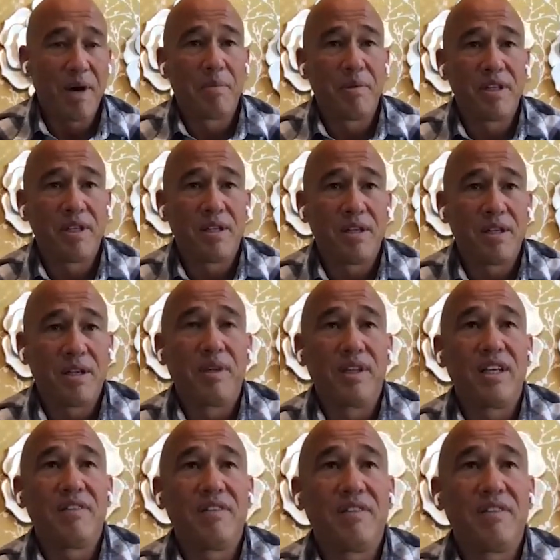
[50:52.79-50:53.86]
An
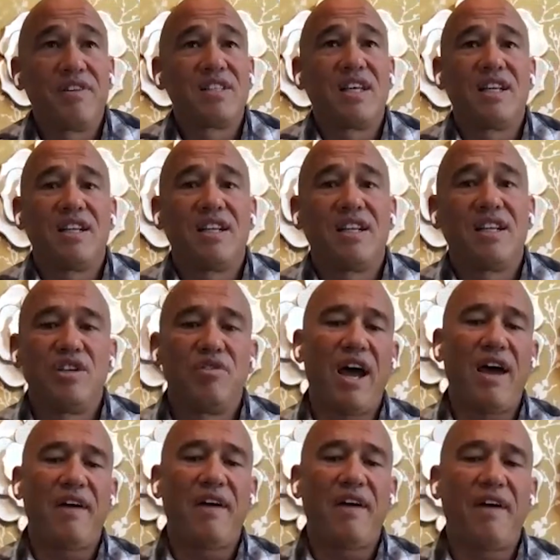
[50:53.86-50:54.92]
unpopular belief is
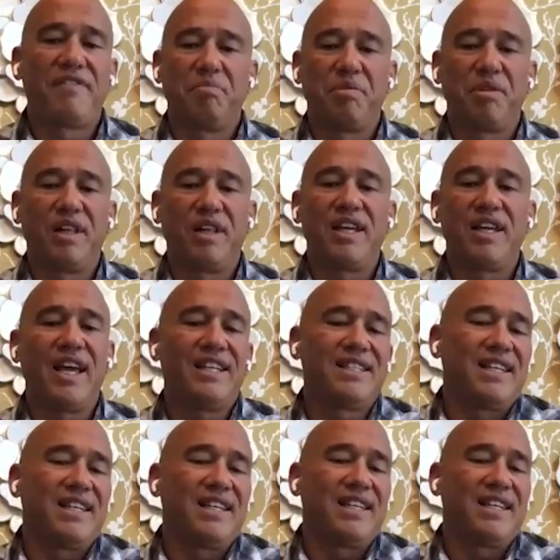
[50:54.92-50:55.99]
that you have to
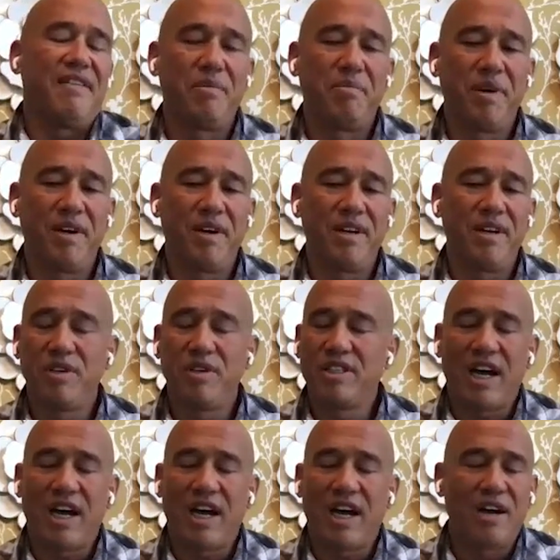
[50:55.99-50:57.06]
placate to
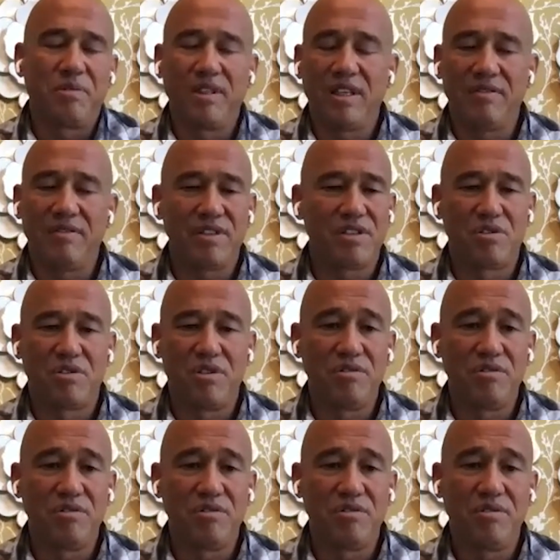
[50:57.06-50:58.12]
everybody, which I don't
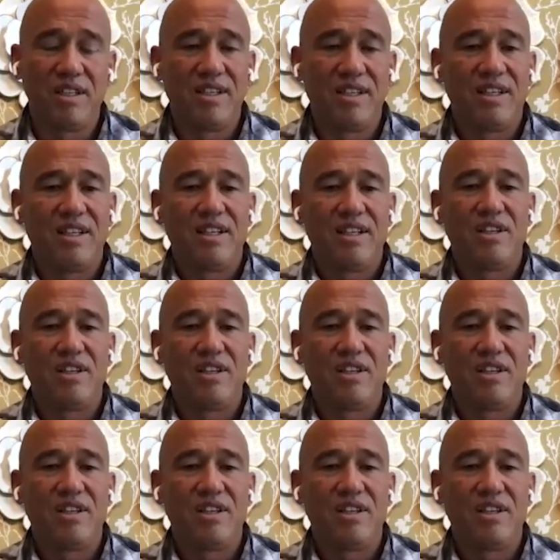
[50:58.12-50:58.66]
believe is true.